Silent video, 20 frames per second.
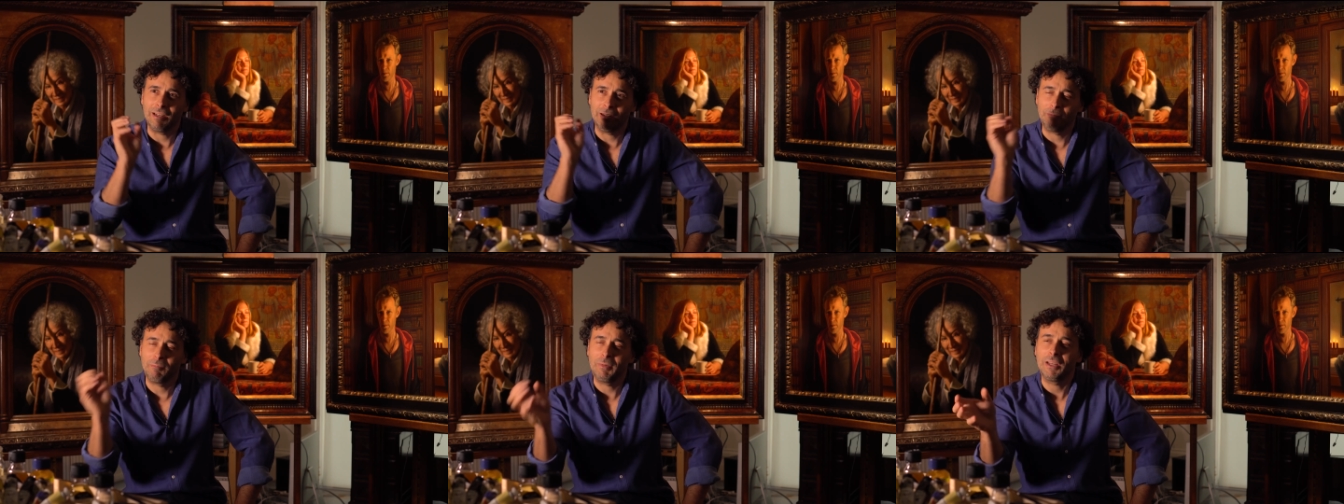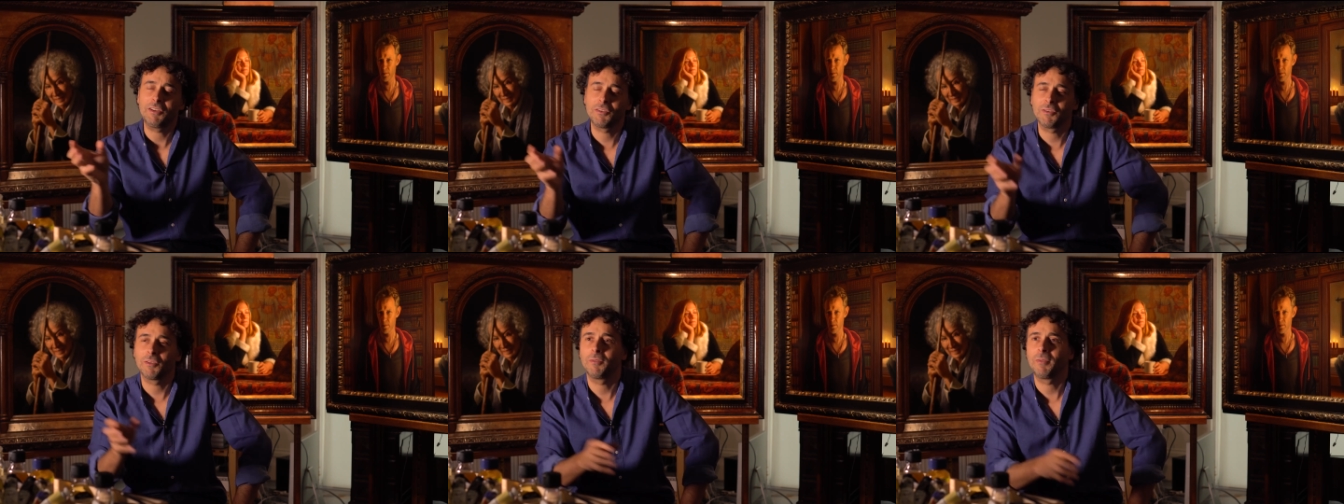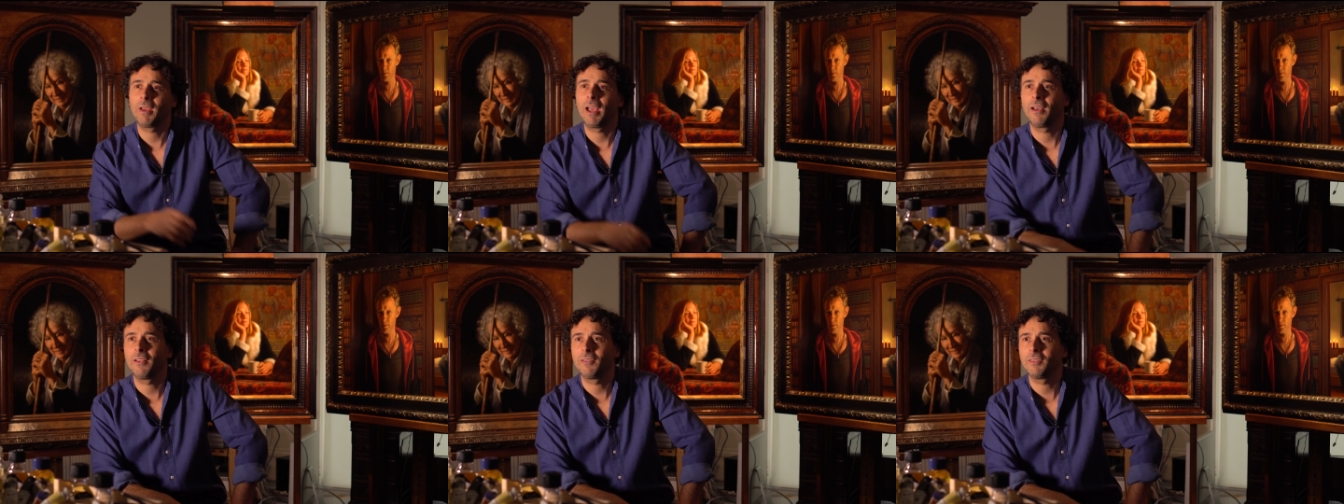picture of
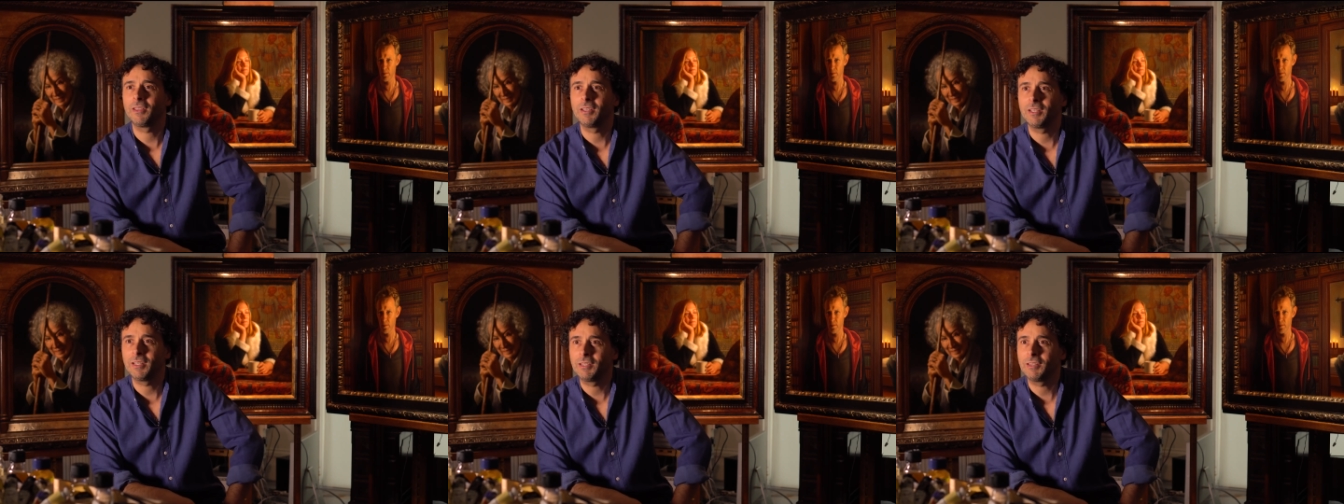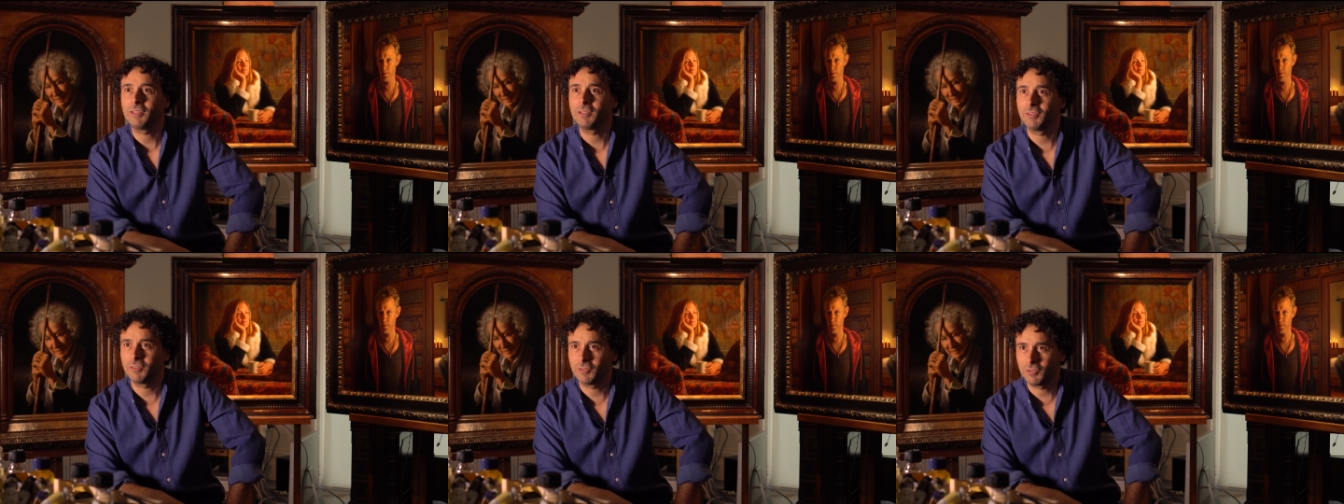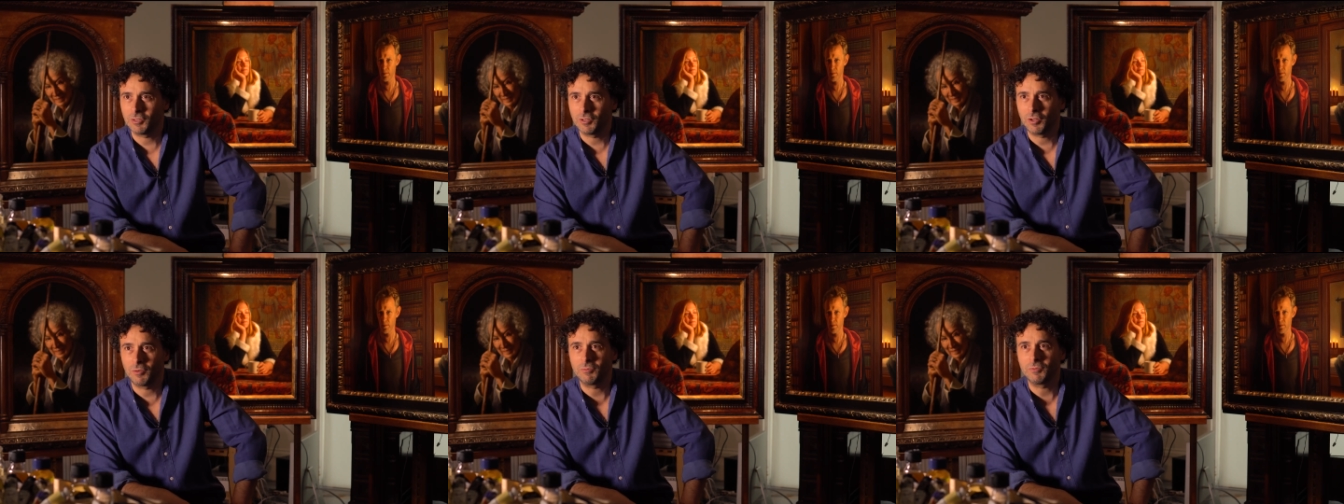how
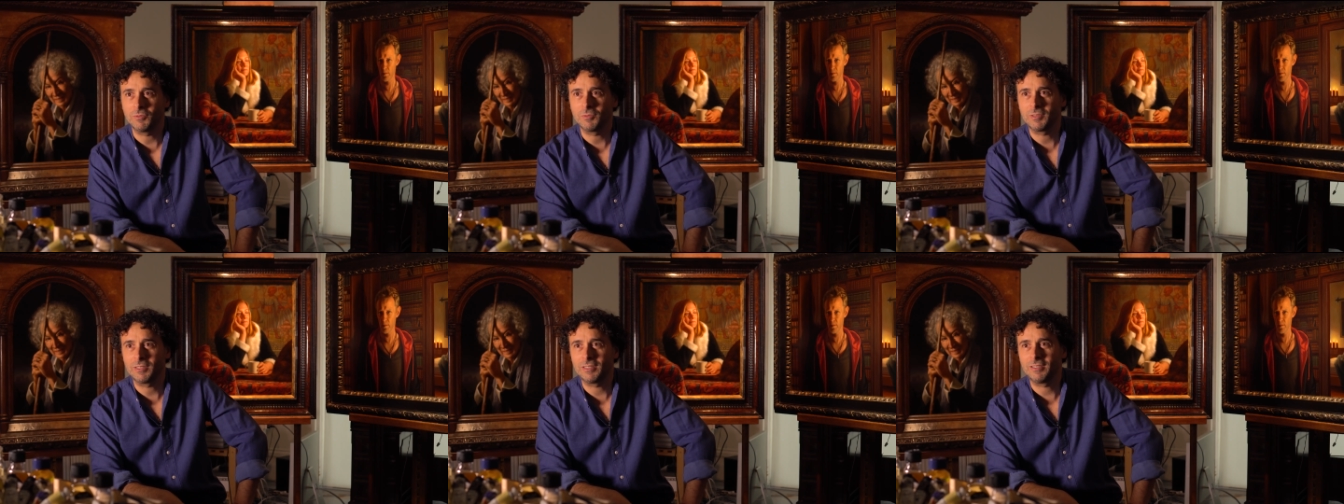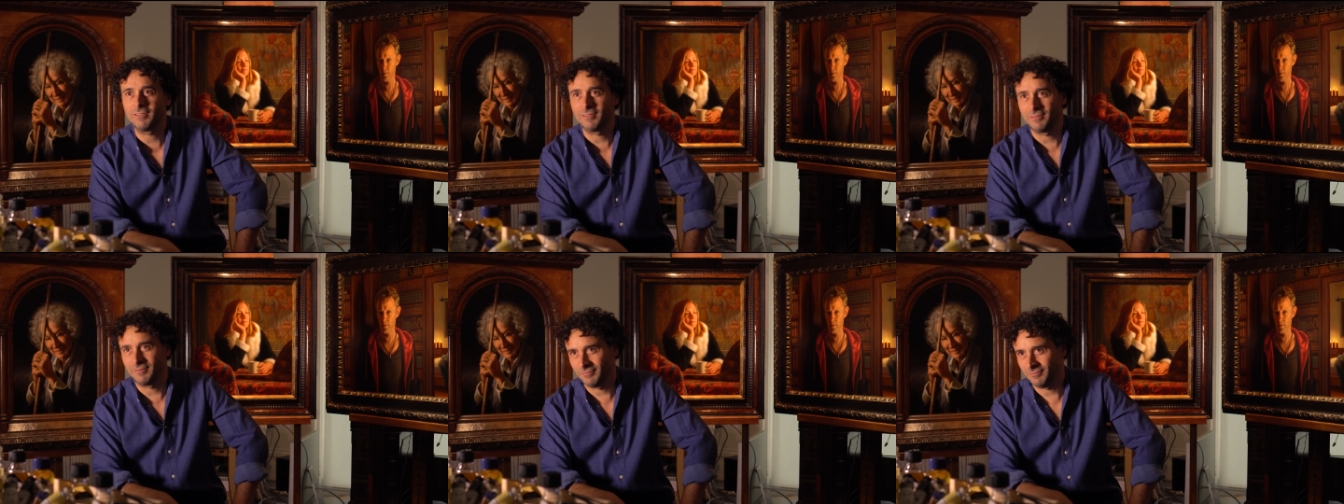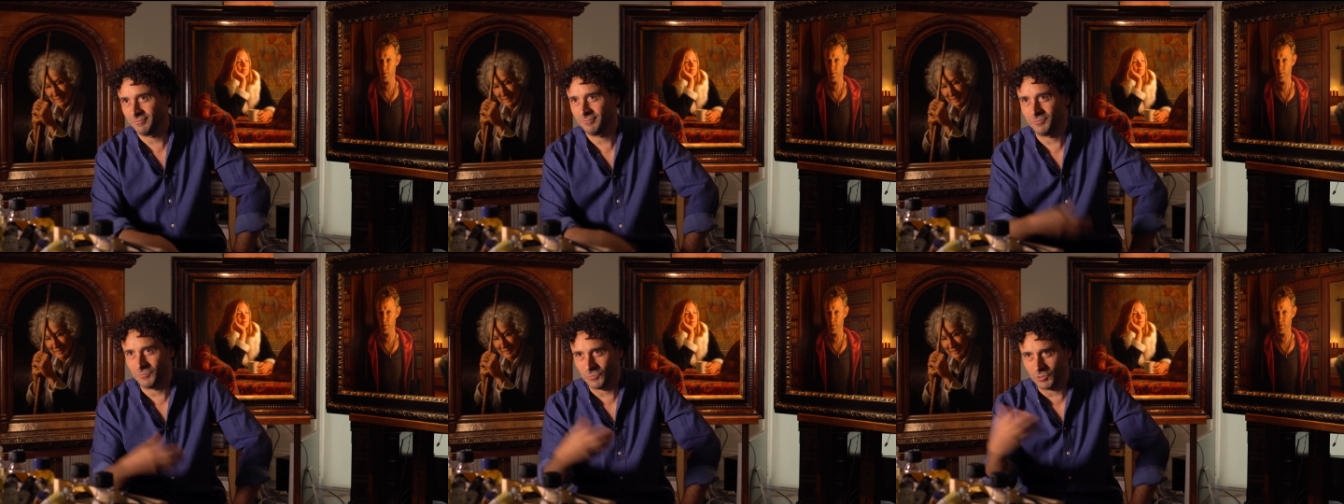the novel
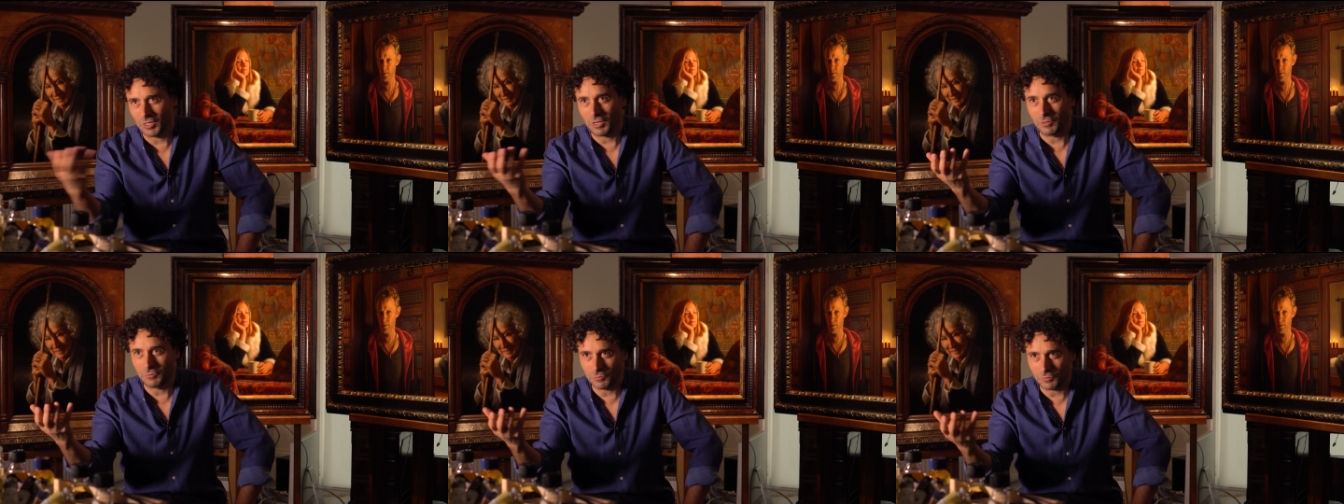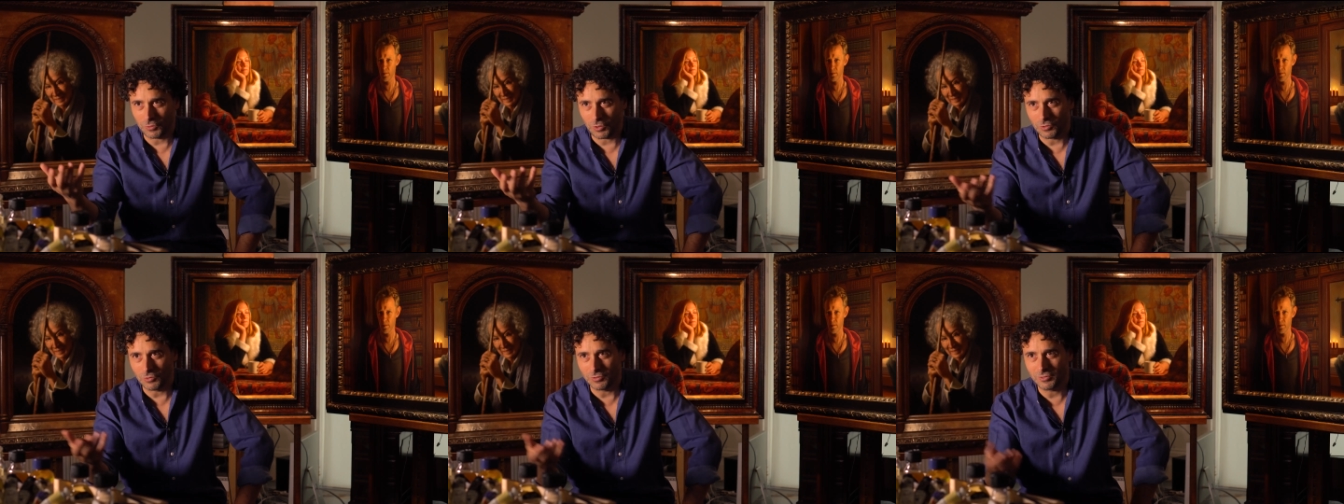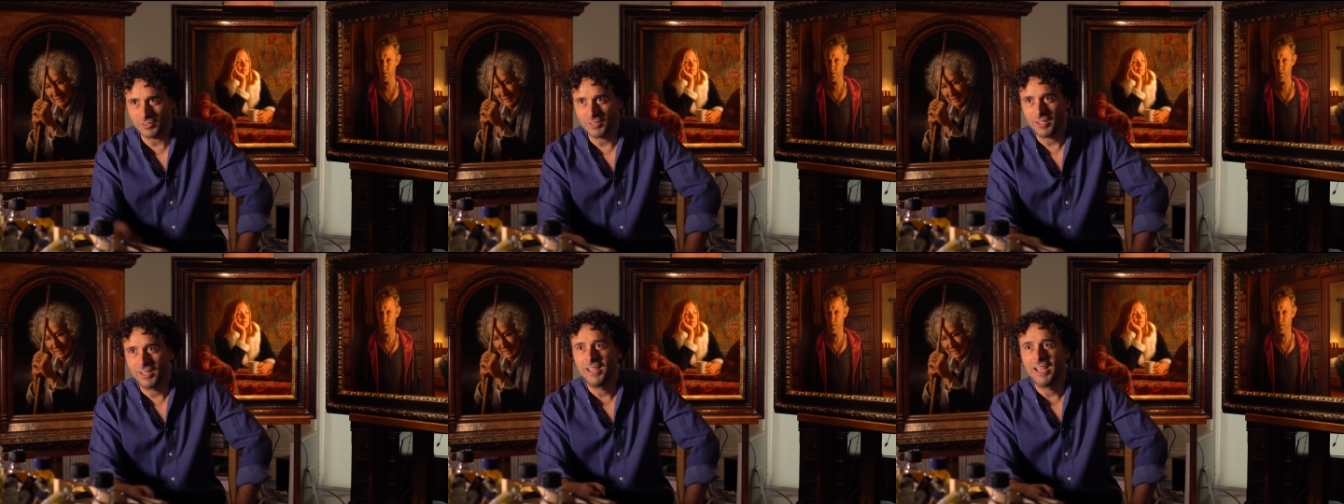would unfold.